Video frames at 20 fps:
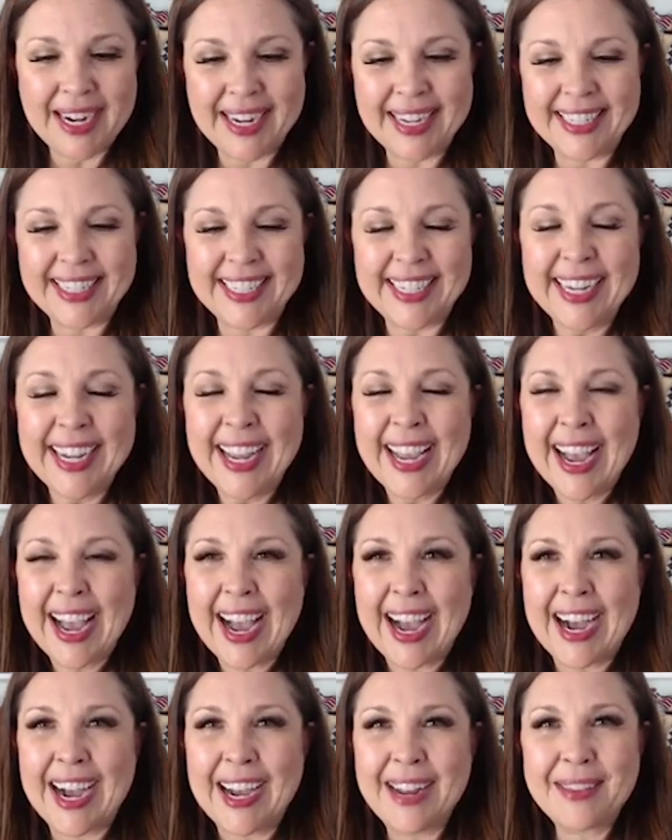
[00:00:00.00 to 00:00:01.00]
But
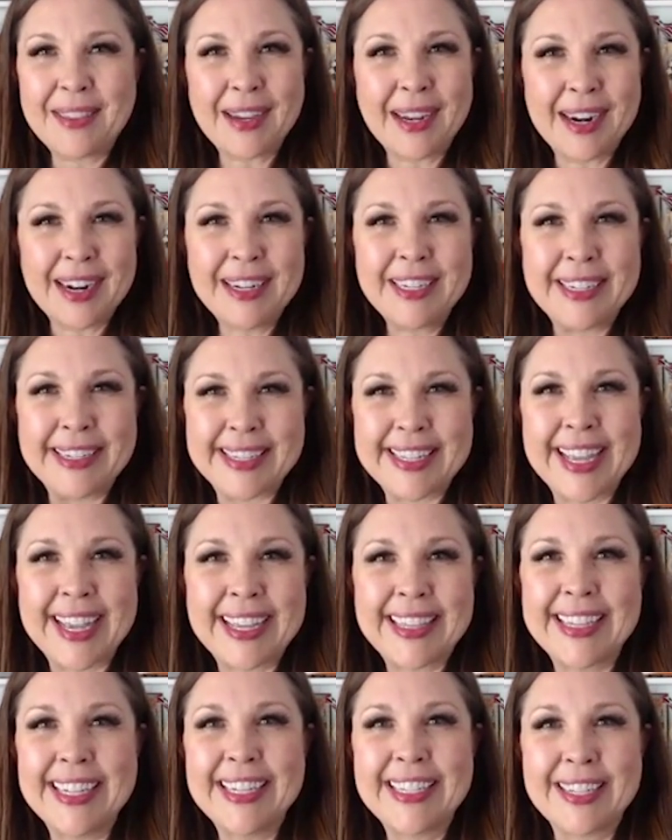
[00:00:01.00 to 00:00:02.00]
I thought I'd
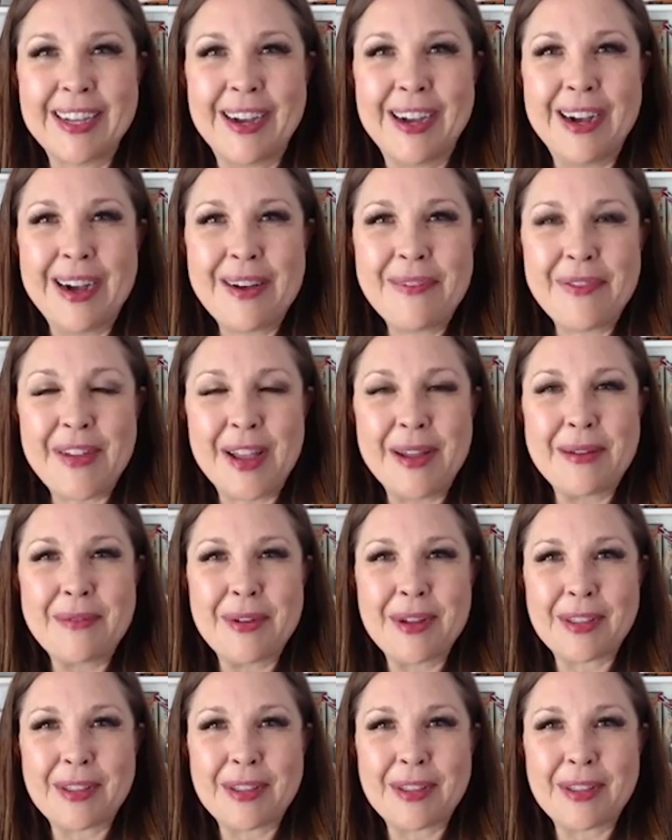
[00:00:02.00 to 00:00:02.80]
just kick this off